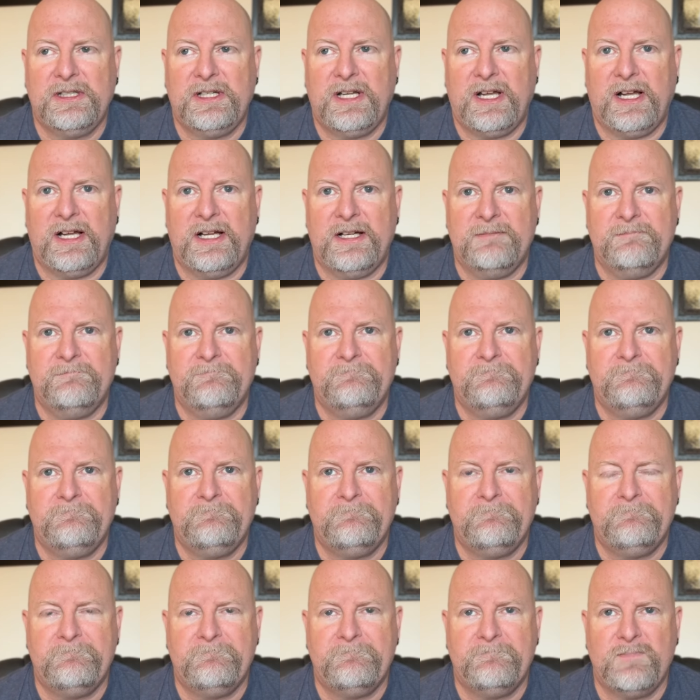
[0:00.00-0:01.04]
Um,
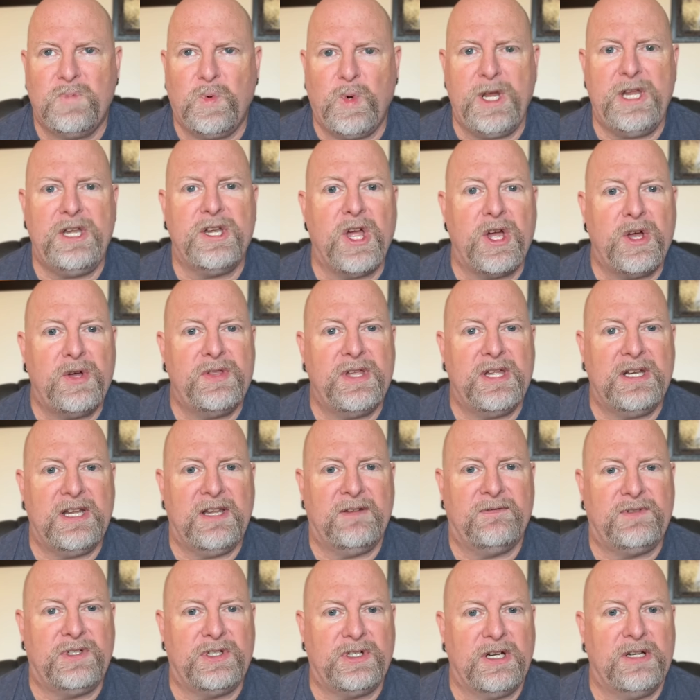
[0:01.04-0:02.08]
we know that
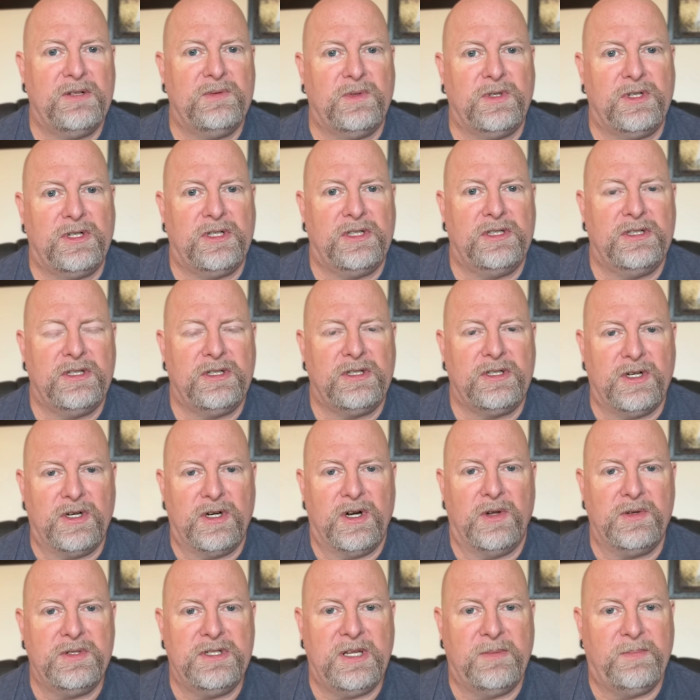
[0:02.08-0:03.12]
if Trent were
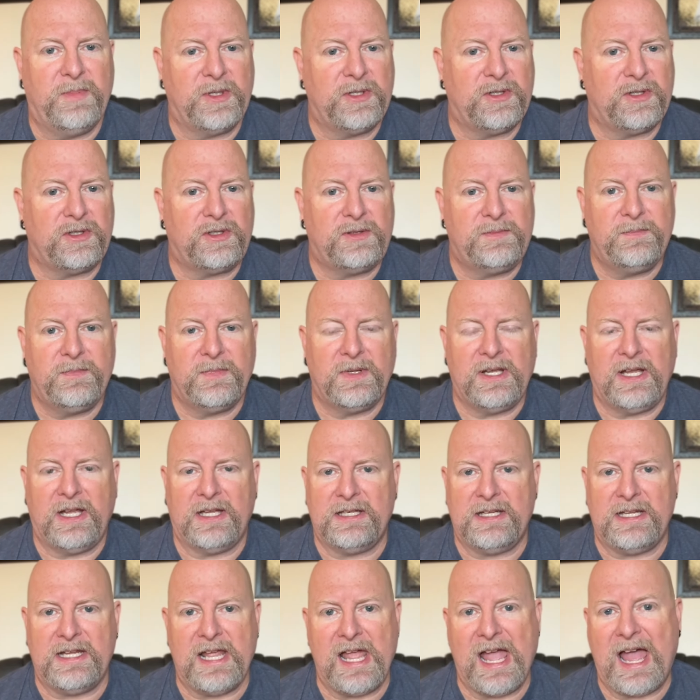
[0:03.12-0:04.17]
neurotypical,
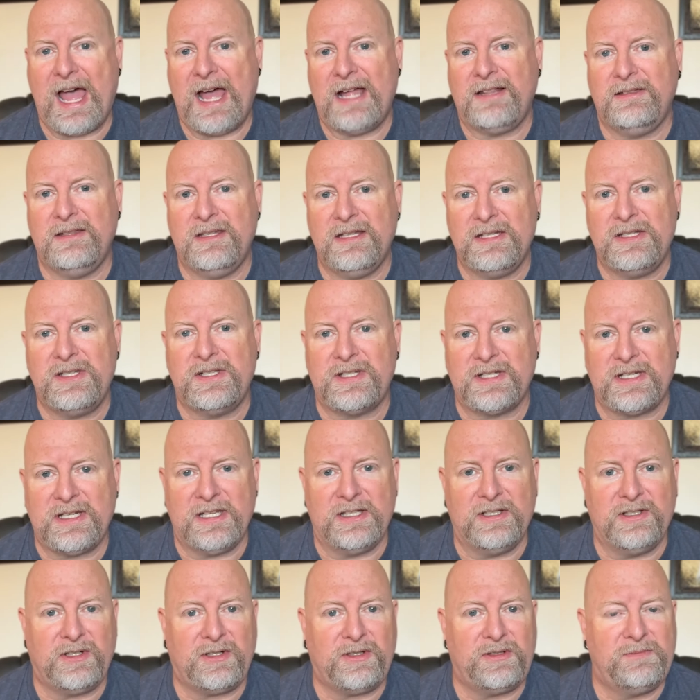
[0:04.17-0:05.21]
and he had this
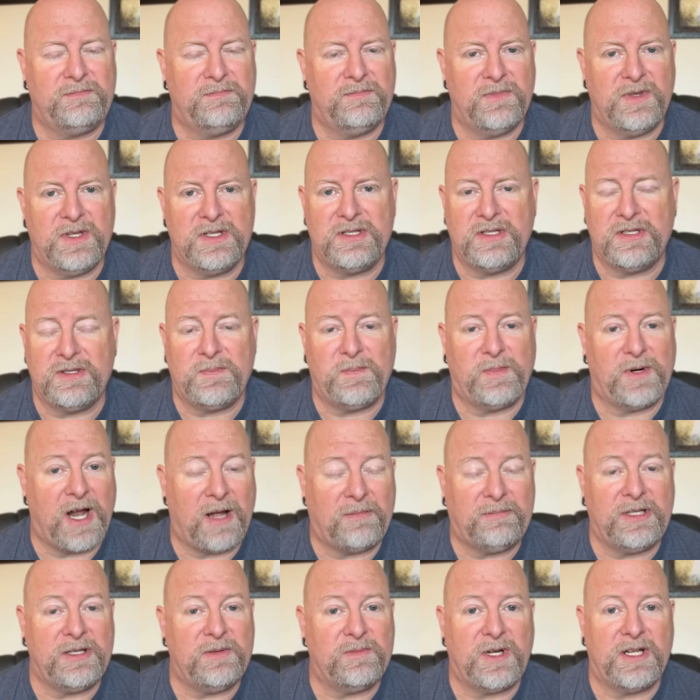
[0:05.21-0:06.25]
skill. This is
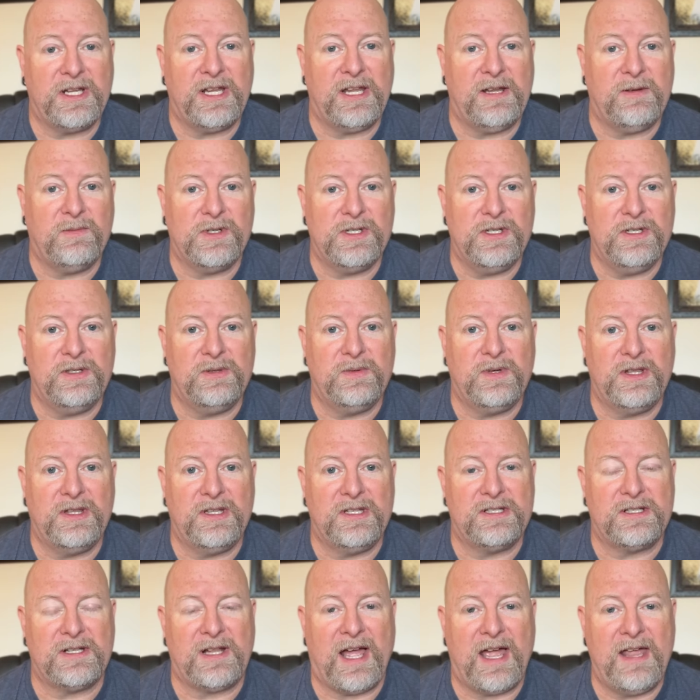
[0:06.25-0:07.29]
probably what he would do with
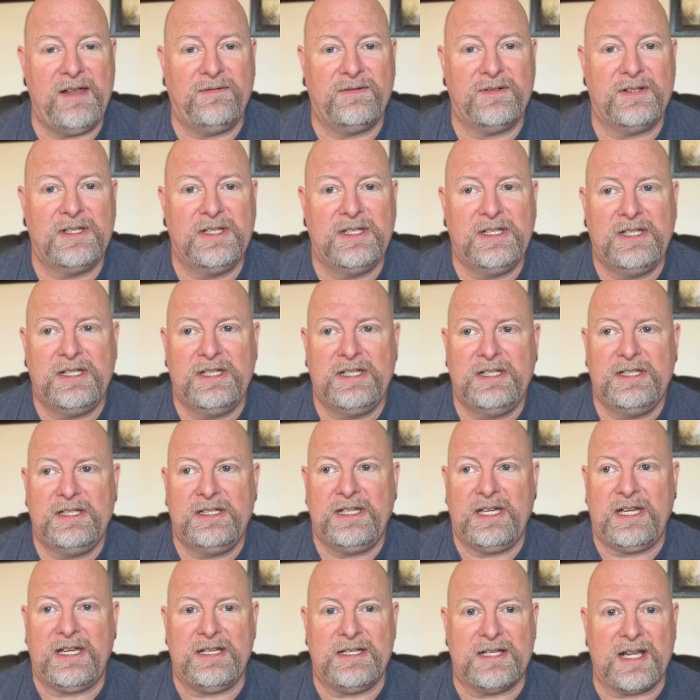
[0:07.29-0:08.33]
his life.
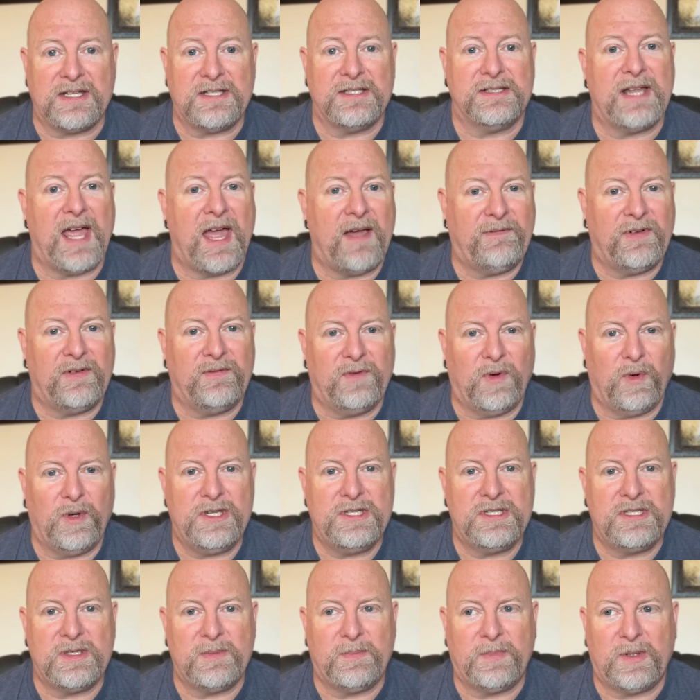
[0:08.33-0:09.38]
He doesn't have a
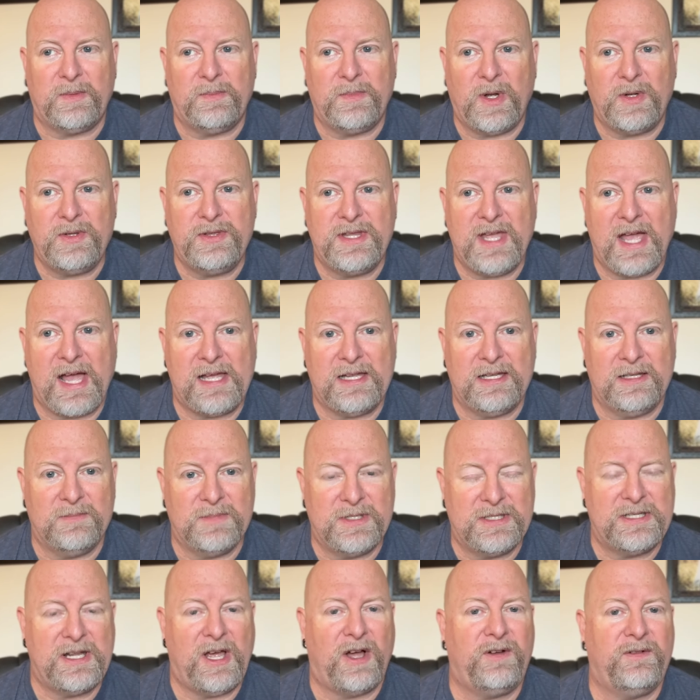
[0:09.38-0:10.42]
voice to promote that
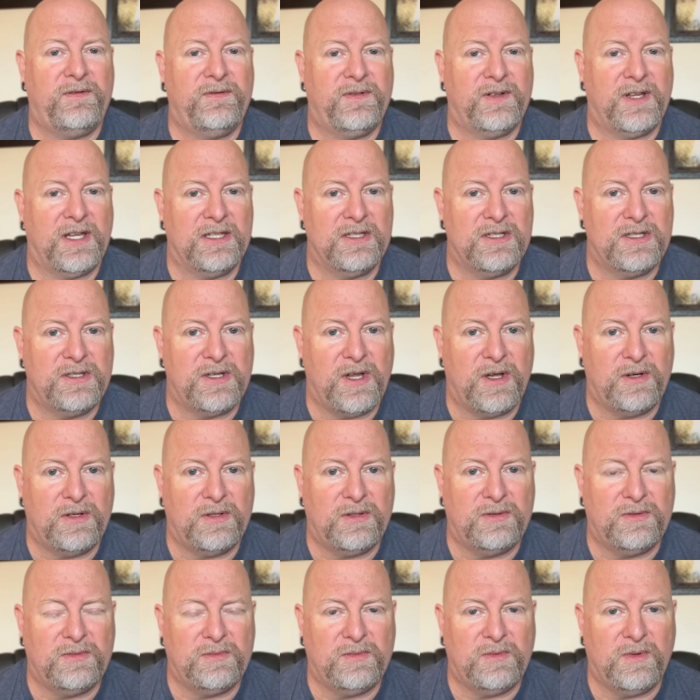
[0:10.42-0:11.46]
himself, and
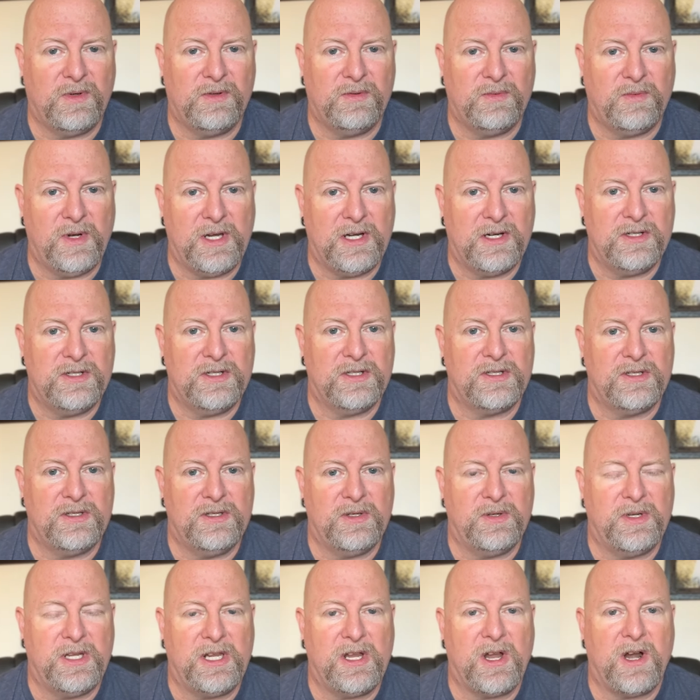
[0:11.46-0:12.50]
so we're just
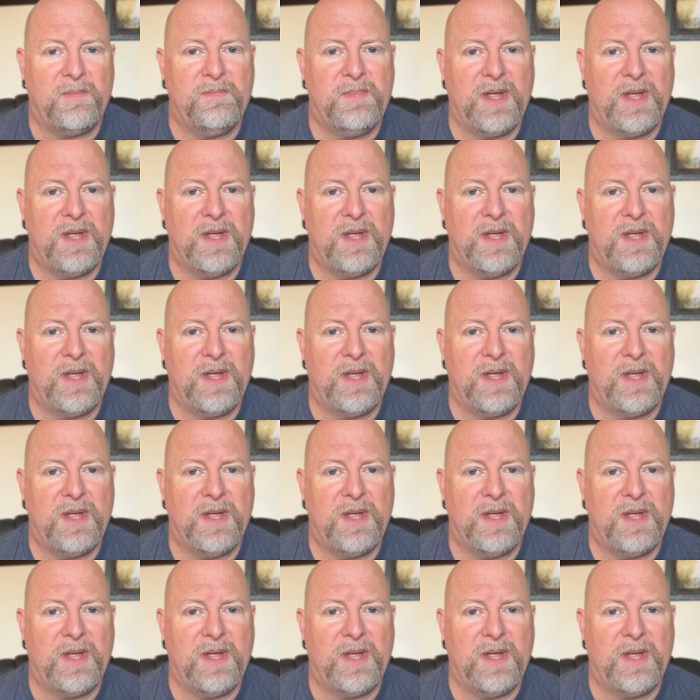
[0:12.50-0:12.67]
doing our